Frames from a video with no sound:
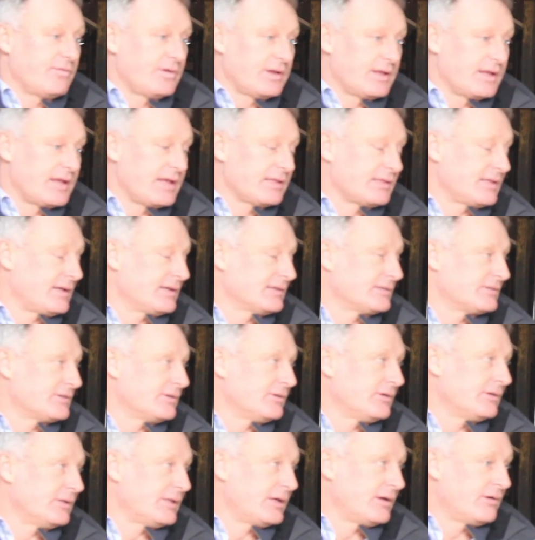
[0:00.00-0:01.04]
we can get those
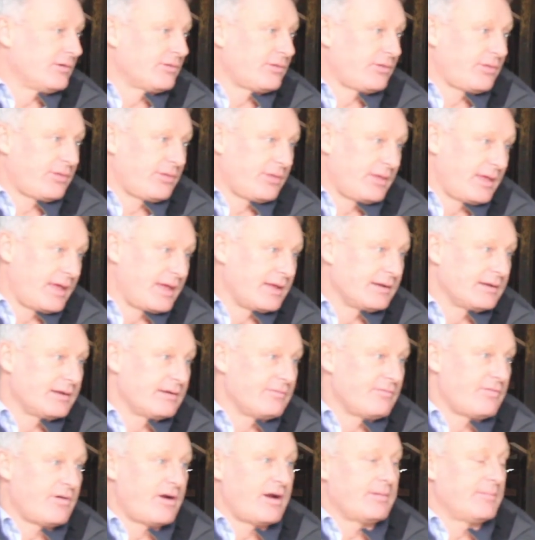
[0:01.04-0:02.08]
soil health and
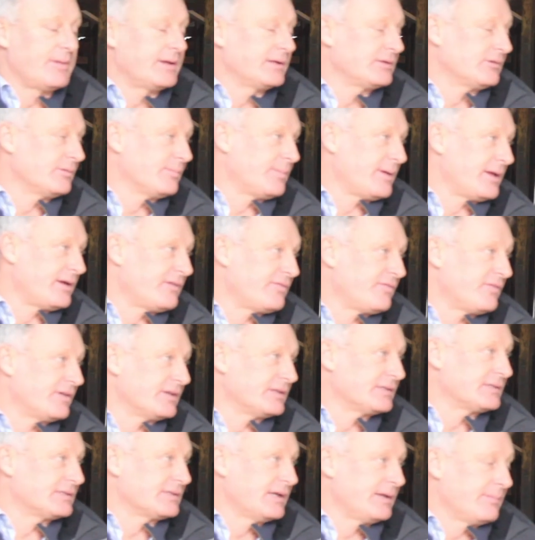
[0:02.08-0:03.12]
environmental
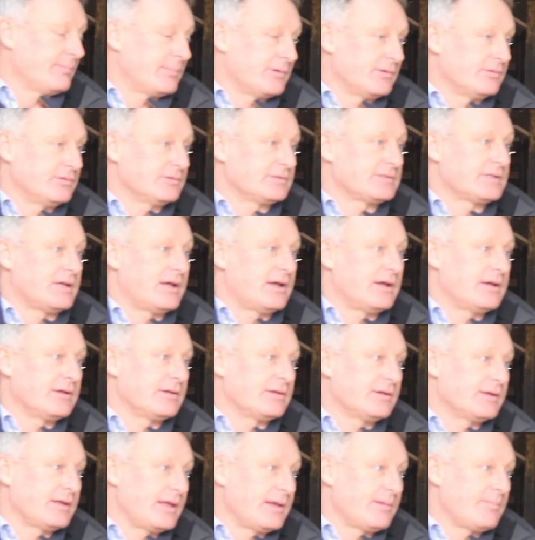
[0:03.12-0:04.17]
benefits, but also
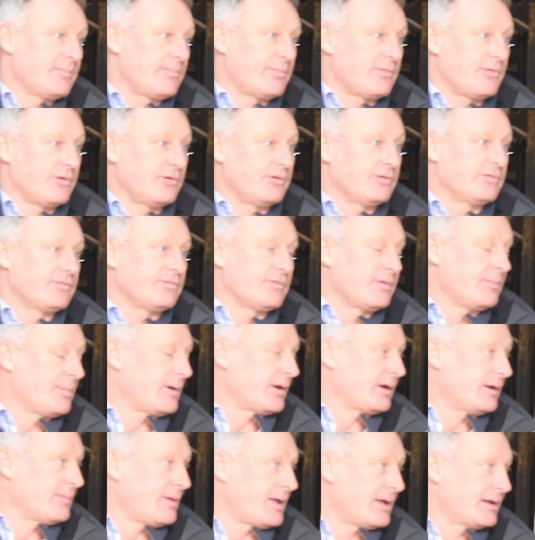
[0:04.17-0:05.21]
improve the
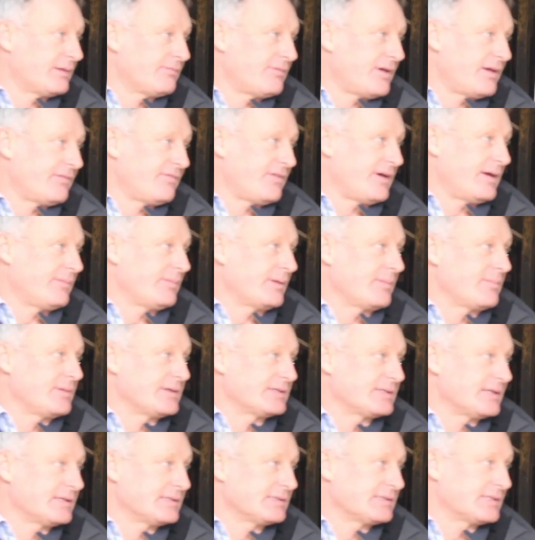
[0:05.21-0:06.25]
bottom line of our farming
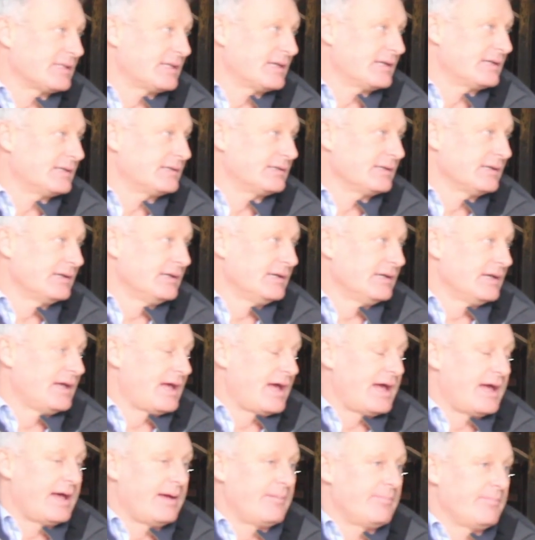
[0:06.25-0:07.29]
business, then
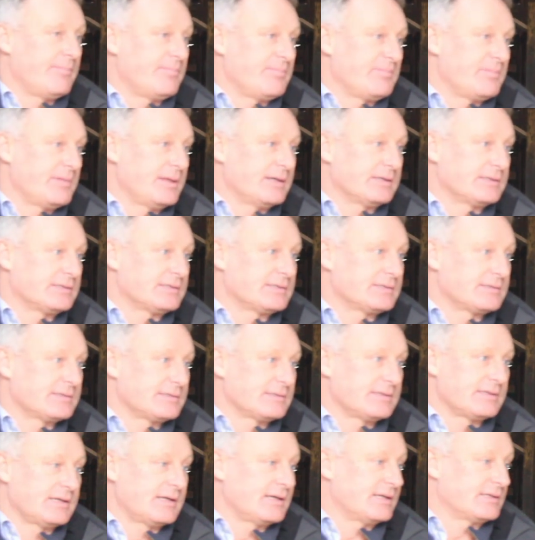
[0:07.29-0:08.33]
it's
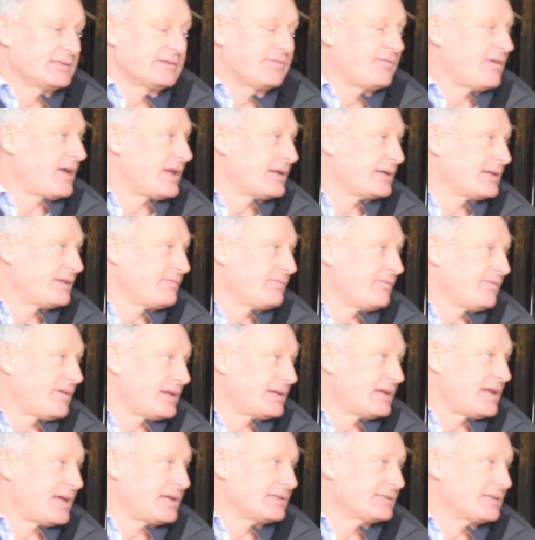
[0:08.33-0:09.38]

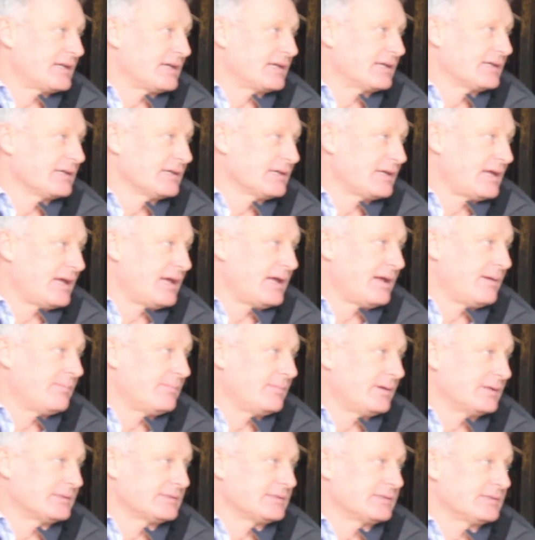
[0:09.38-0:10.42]
fantastic.
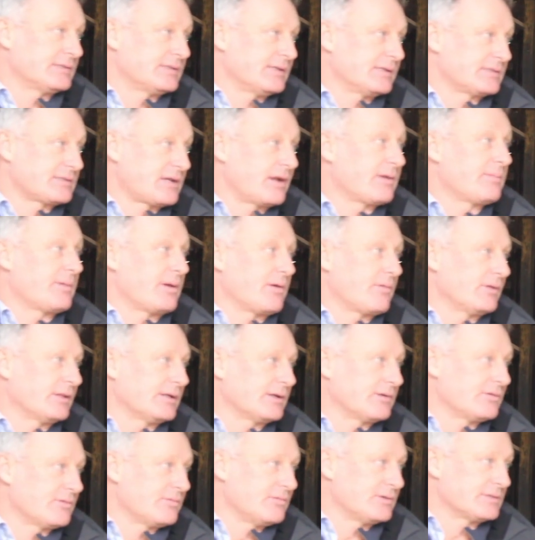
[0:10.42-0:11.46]
It's going to be a really
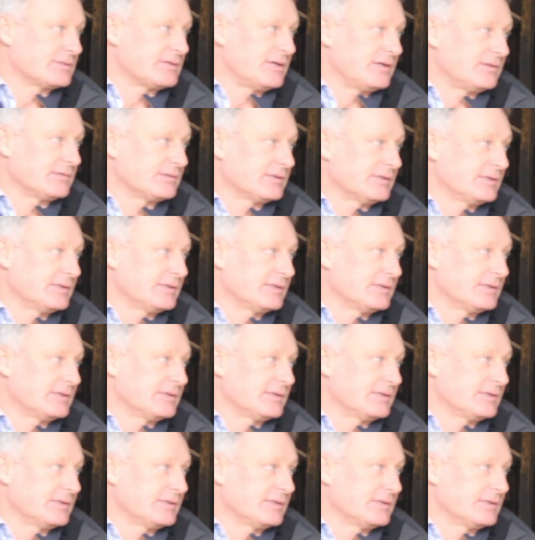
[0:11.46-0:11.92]
good result.